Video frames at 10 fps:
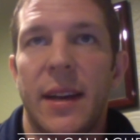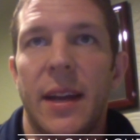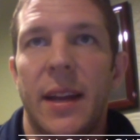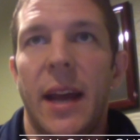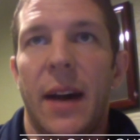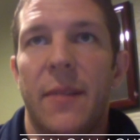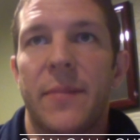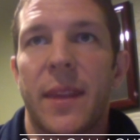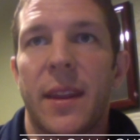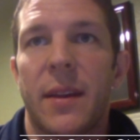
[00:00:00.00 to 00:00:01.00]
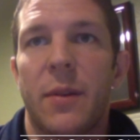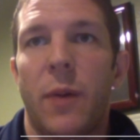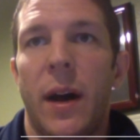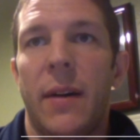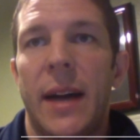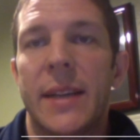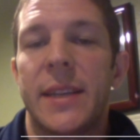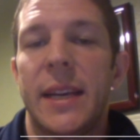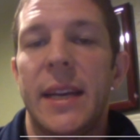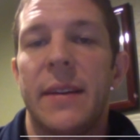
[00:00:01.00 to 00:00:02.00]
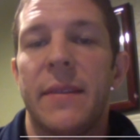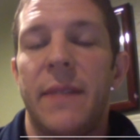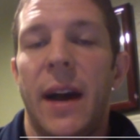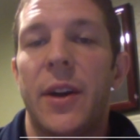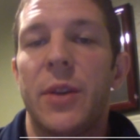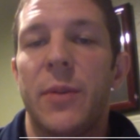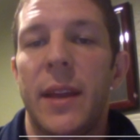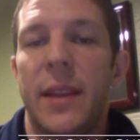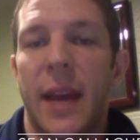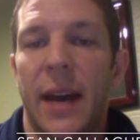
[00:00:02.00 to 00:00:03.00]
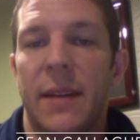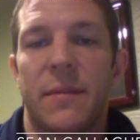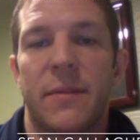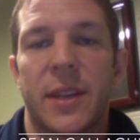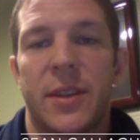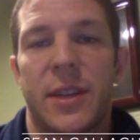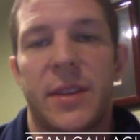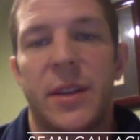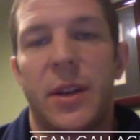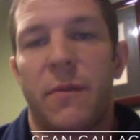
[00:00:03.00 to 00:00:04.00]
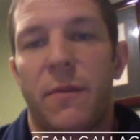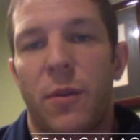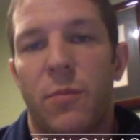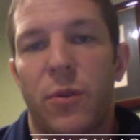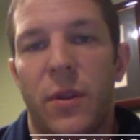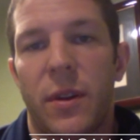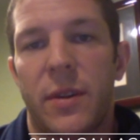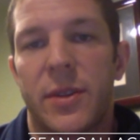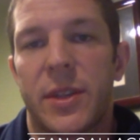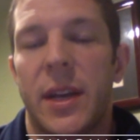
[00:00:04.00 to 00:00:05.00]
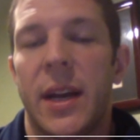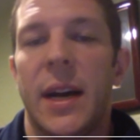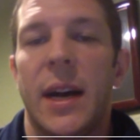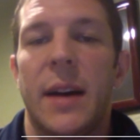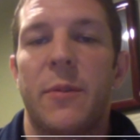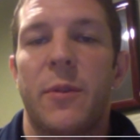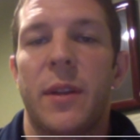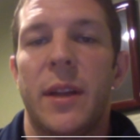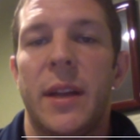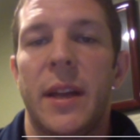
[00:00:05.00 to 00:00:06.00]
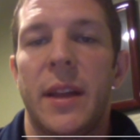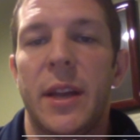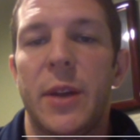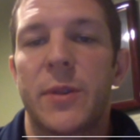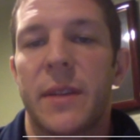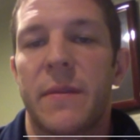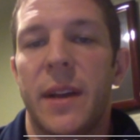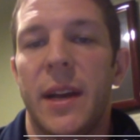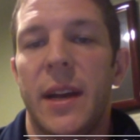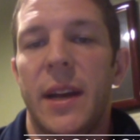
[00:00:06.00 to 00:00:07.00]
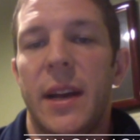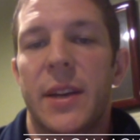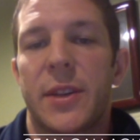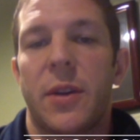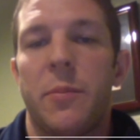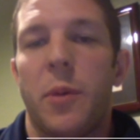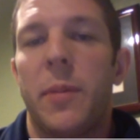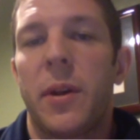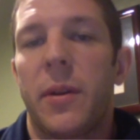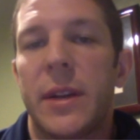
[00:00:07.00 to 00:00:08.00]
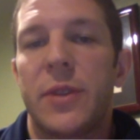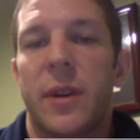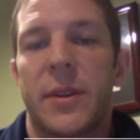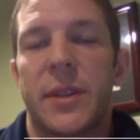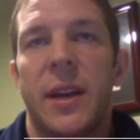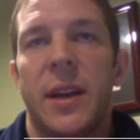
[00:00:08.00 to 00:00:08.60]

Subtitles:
Now, while I see value in that, such as foam rollers or the use of certain mobility drills,